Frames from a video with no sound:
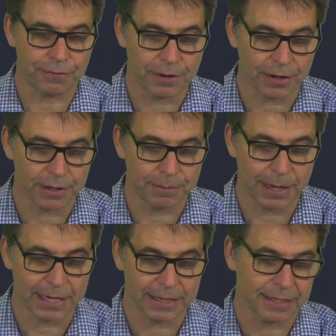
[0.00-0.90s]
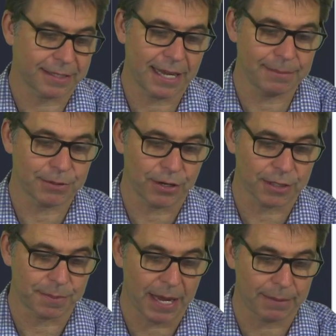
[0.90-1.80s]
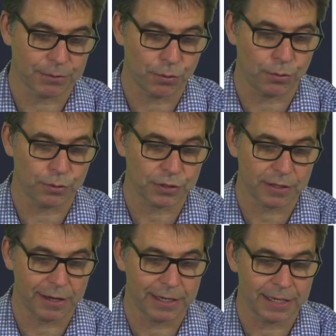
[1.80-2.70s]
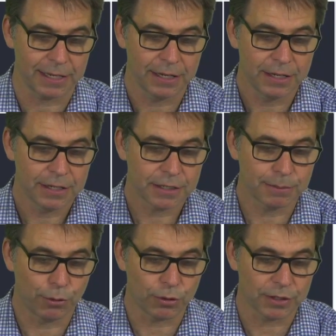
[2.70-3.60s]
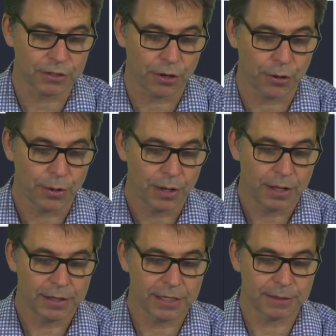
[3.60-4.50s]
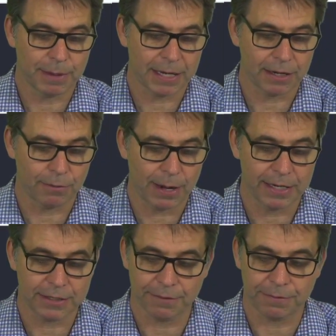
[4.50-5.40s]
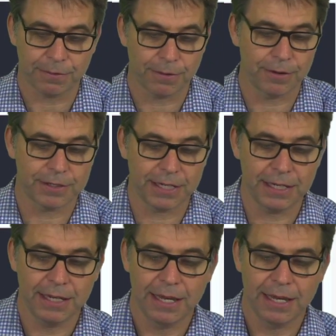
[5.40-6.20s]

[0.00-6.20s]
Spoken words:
and I could make it the same size perhaps, or slightly smaller. So let's make it a radius of 30.